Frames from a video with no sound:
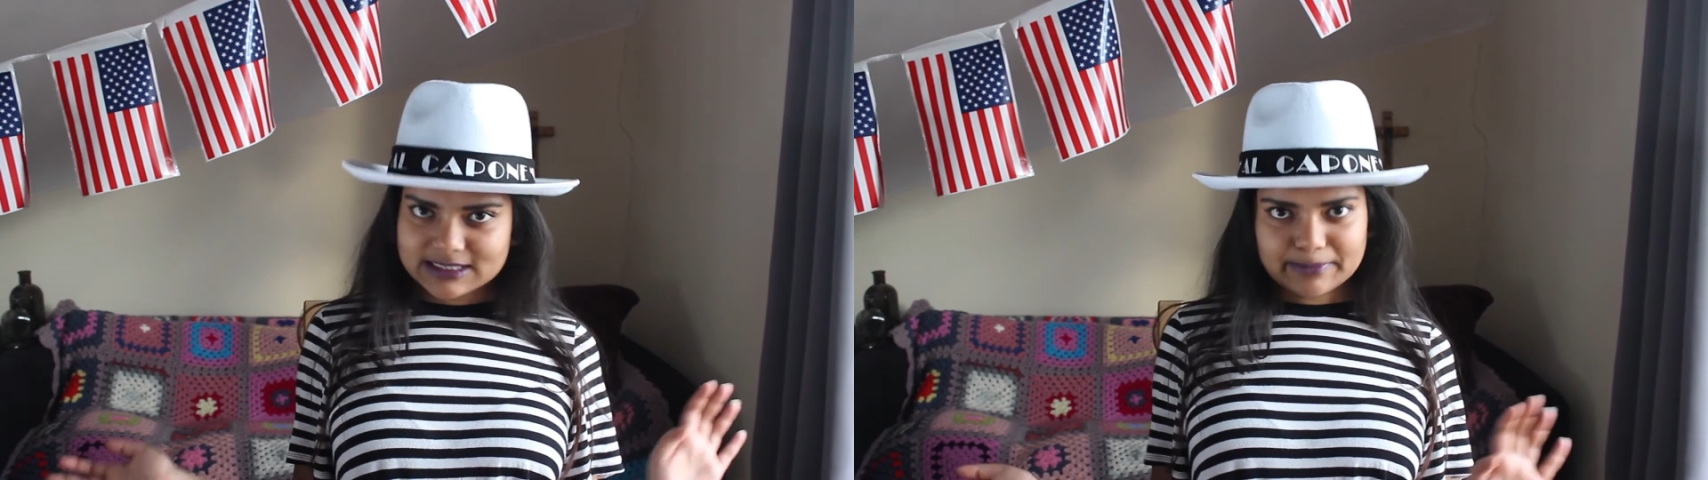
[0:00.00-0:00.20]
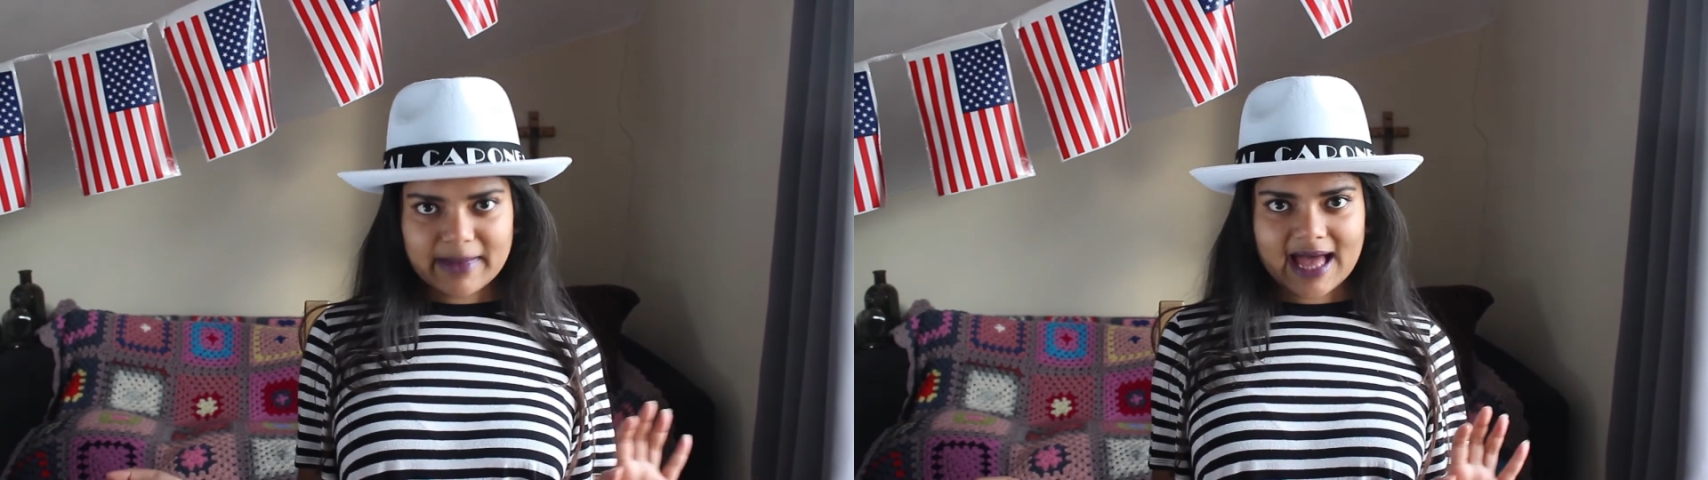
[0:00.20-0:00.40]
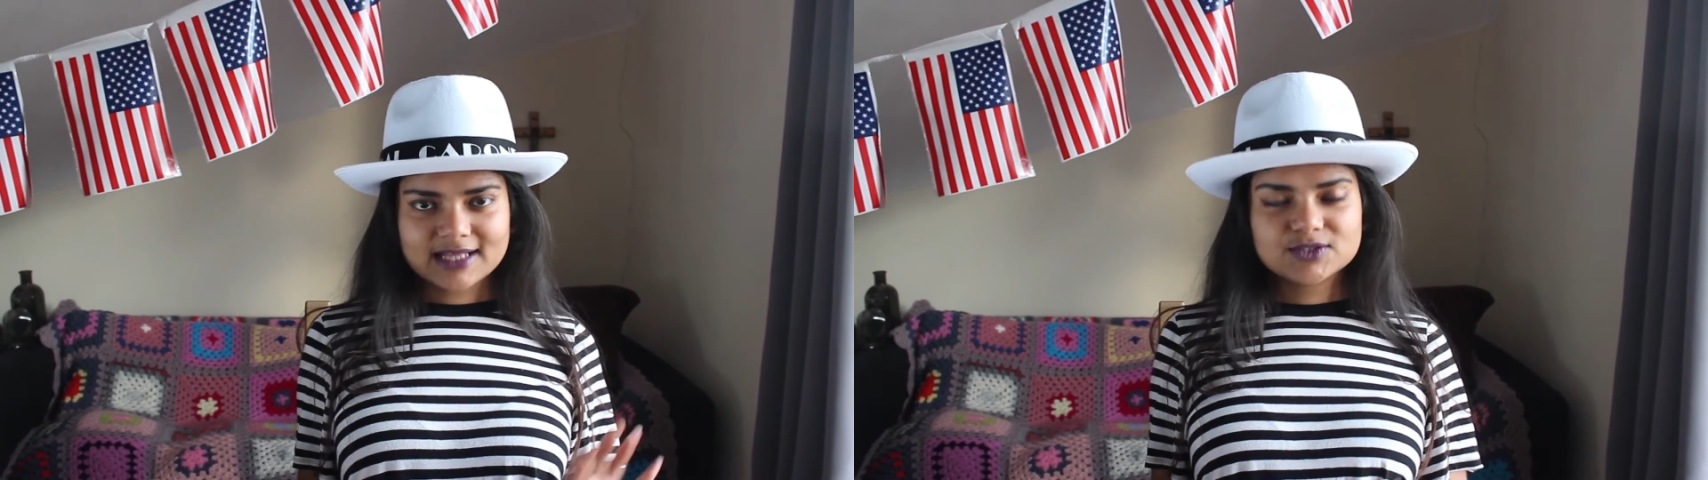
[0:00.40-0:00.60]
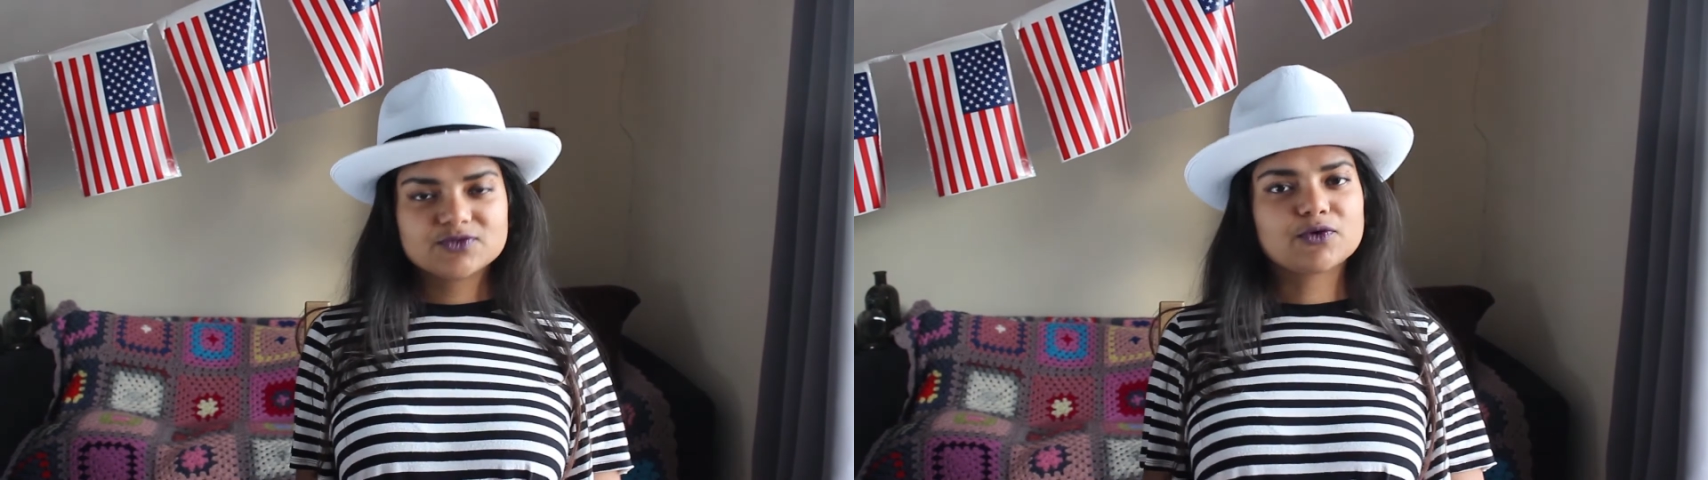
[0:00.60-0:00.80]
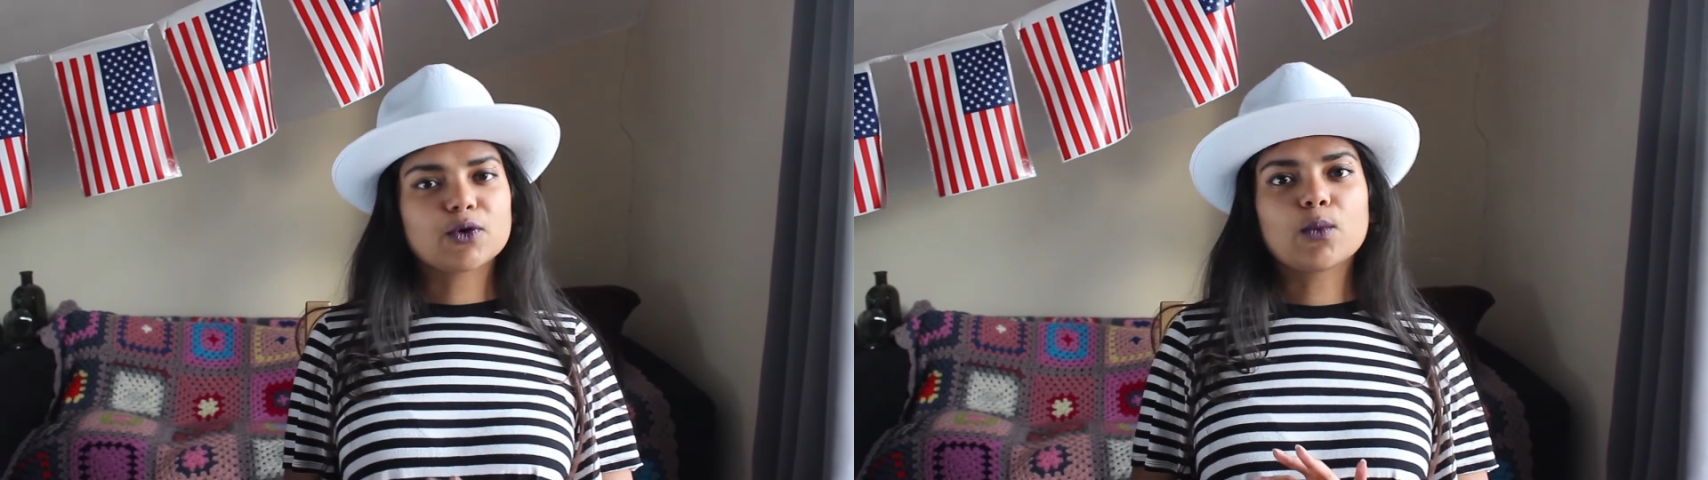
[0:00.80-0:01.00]
demand
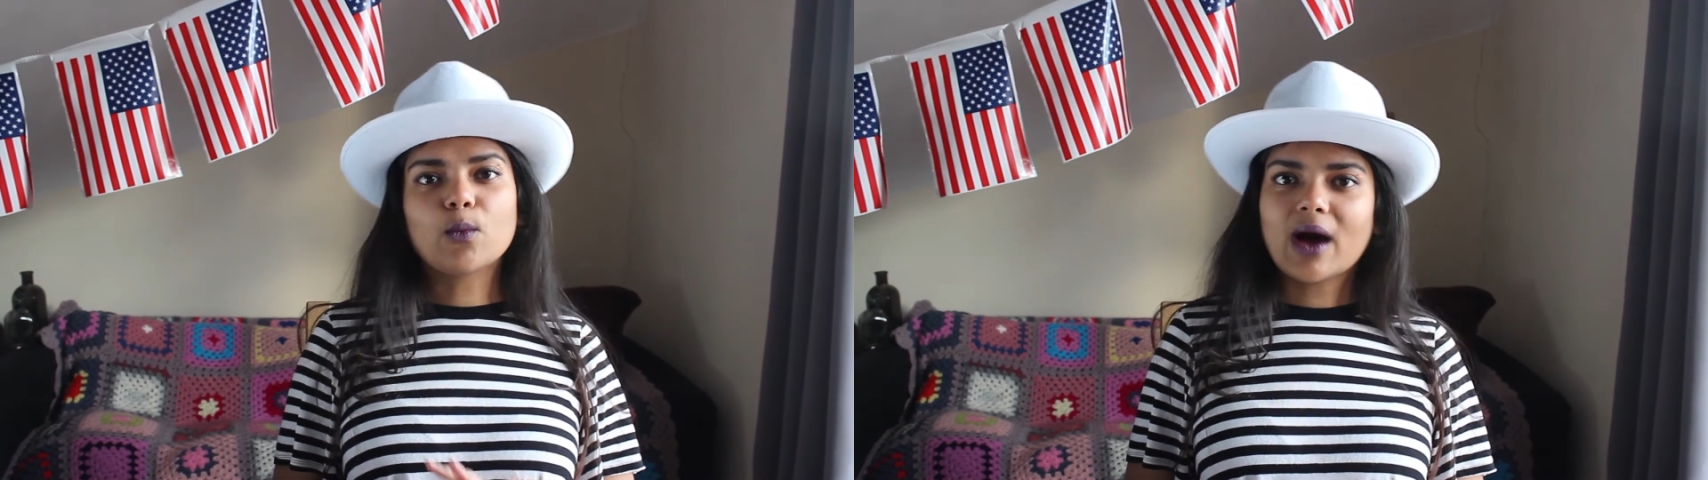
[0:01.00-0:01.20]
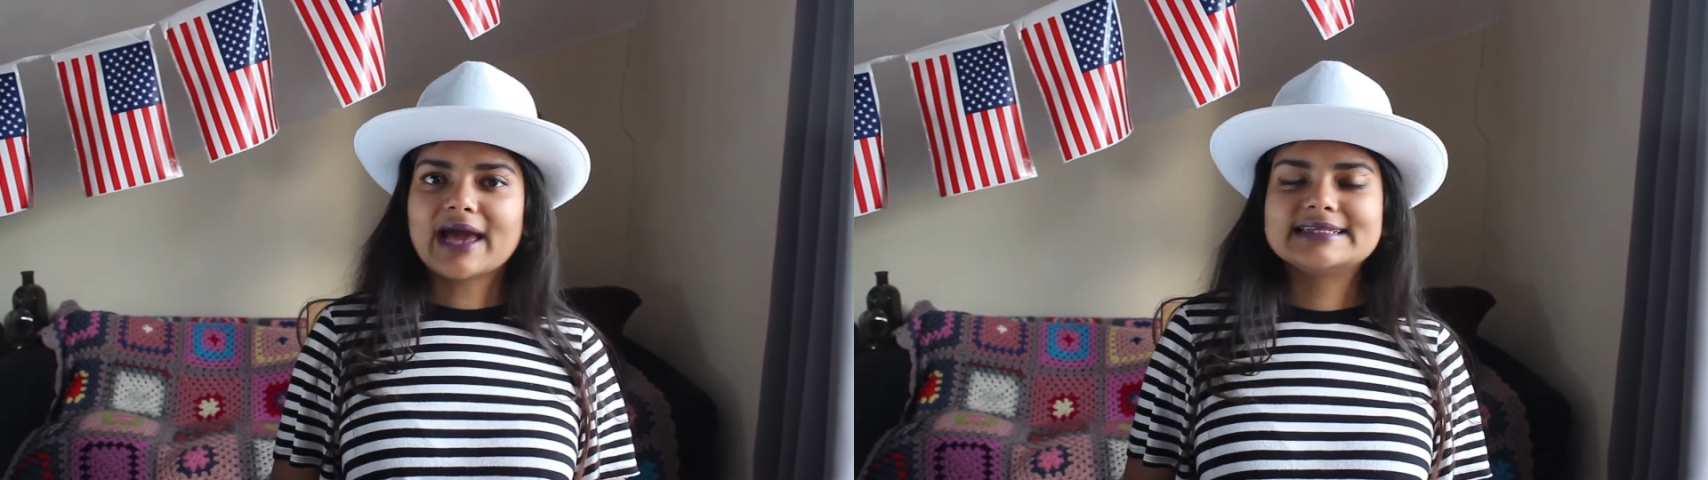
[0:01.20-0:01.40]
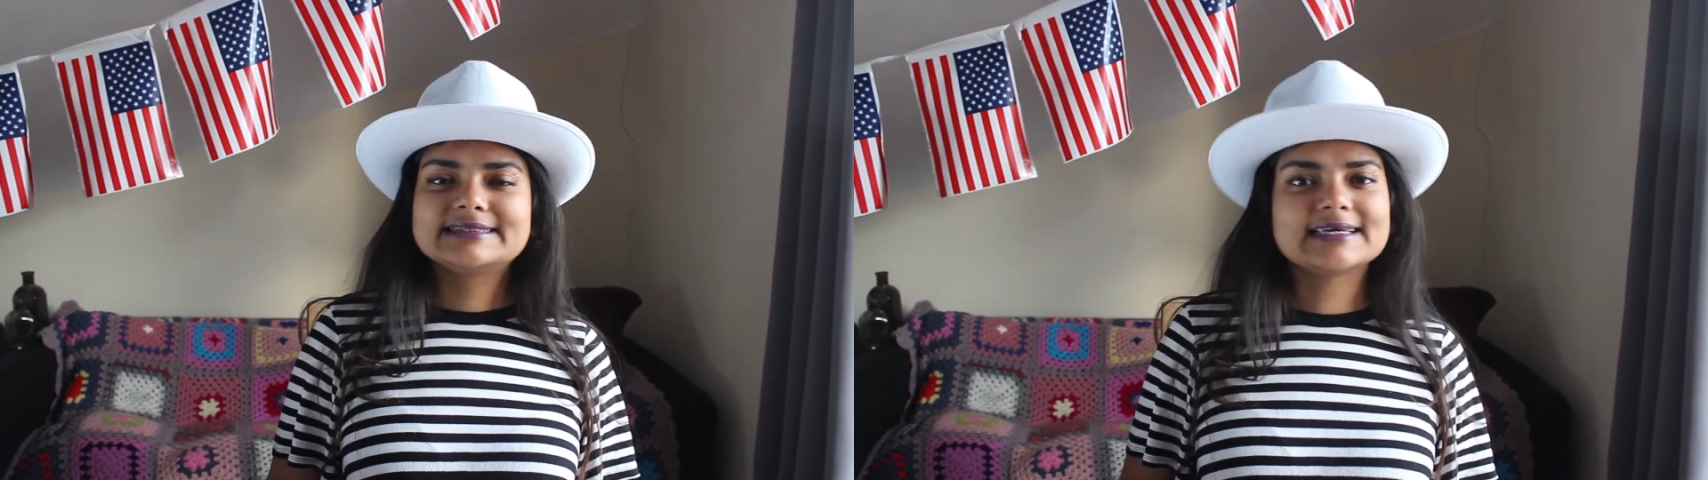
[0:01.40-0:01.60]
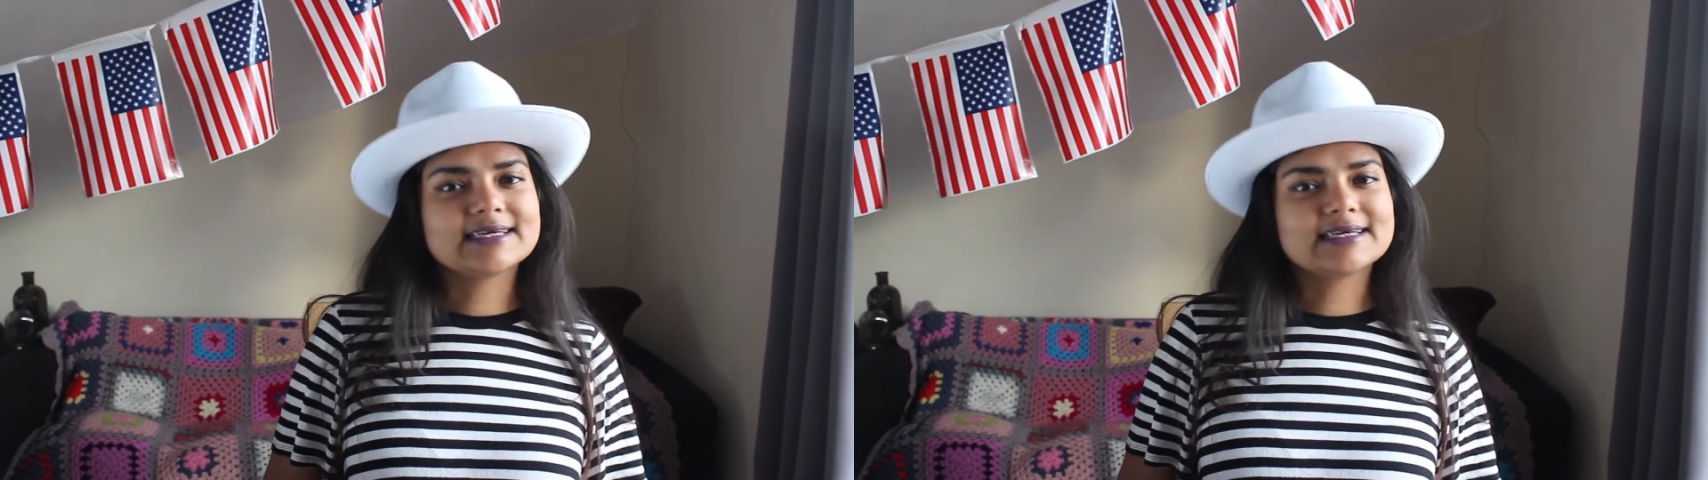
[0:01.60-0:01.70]
for white